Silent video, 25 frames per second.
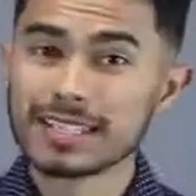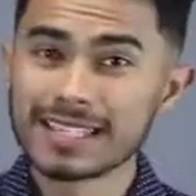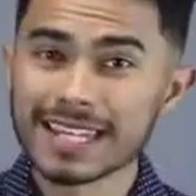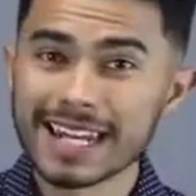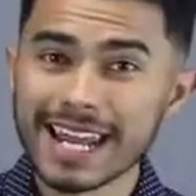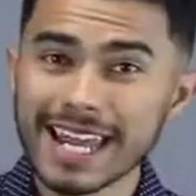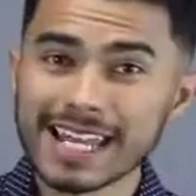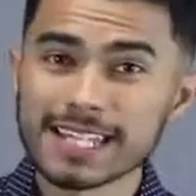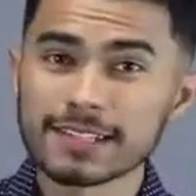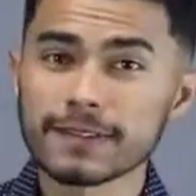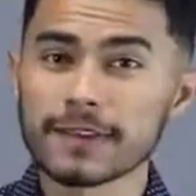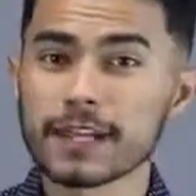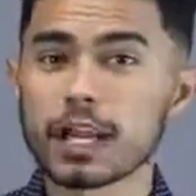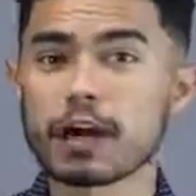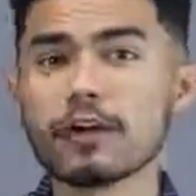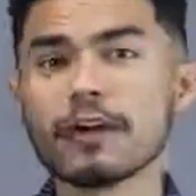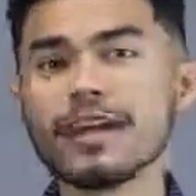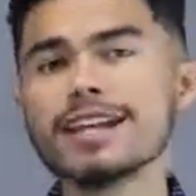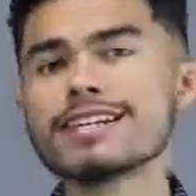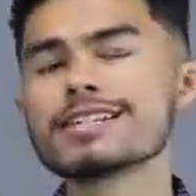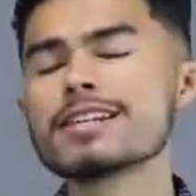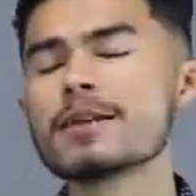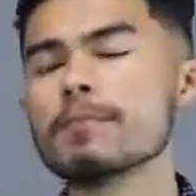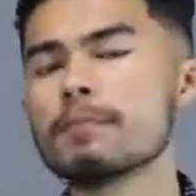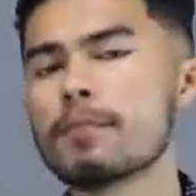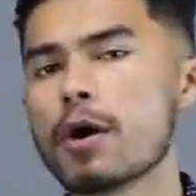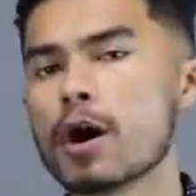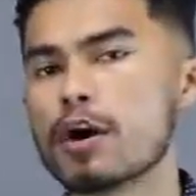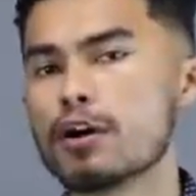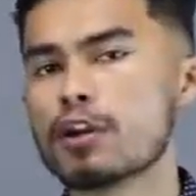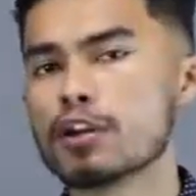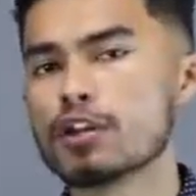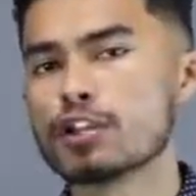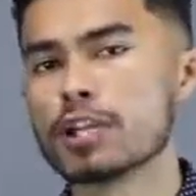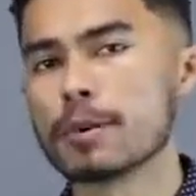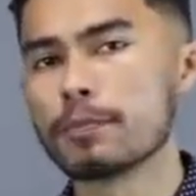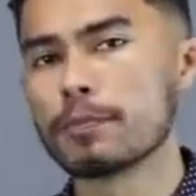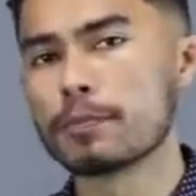So in today's video is in
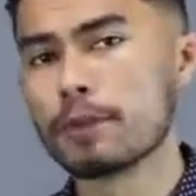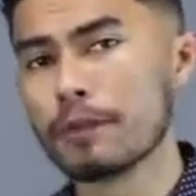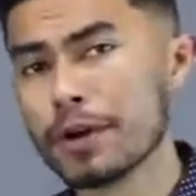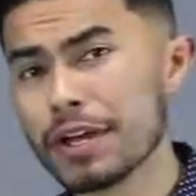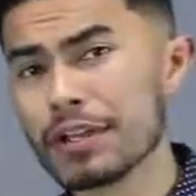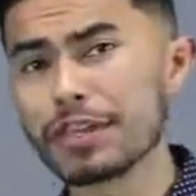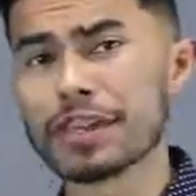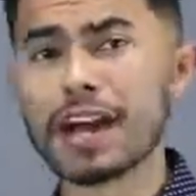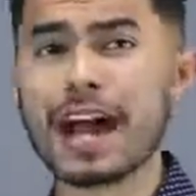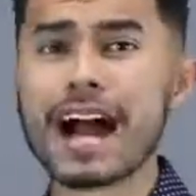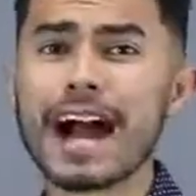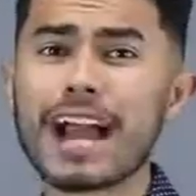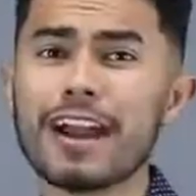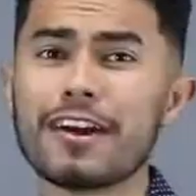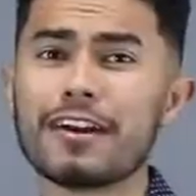partnership with